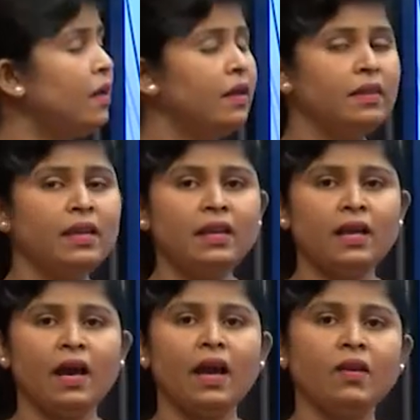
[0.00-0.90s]
Then
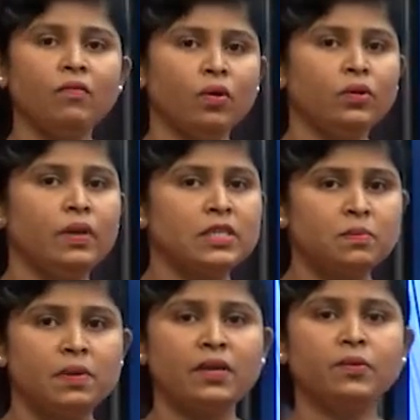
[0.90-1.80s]
I want to
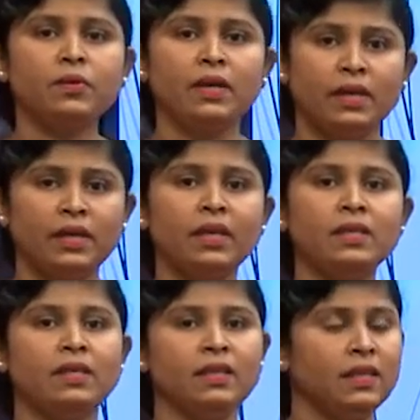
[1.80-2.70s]
explain you
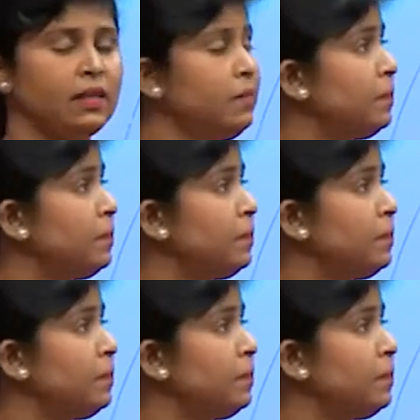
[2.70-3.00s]
another thing.